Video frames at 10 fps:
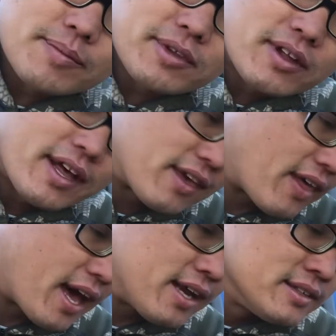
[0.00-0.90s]
something like
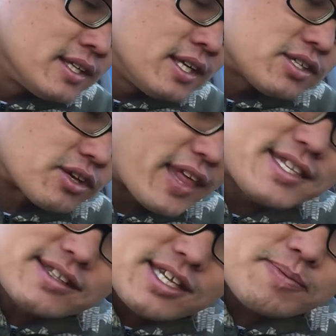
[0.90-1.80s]
that. So
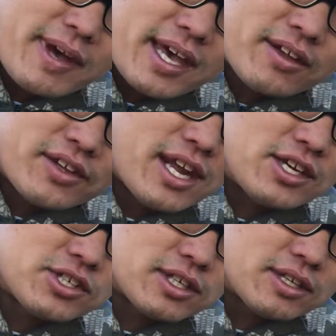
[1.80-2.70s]
that's at least my
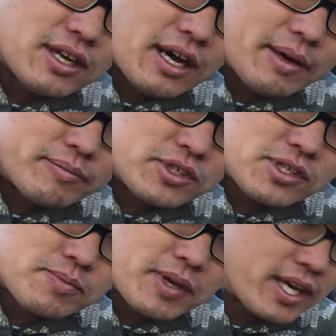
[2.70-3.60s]
inclination,
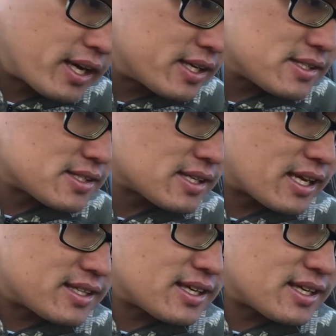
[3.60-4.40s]
just because I